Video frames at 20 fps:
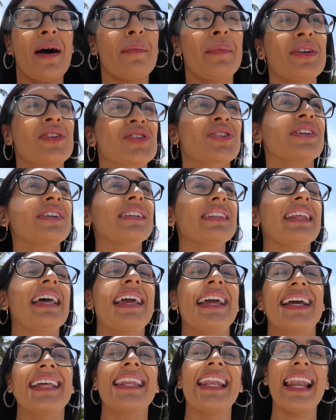make sure to
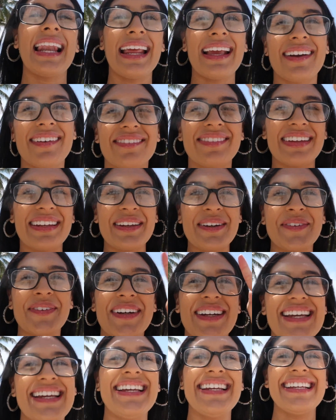like link a video
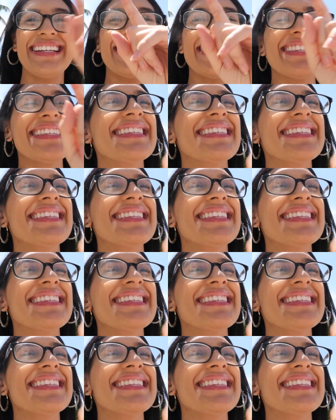where he's.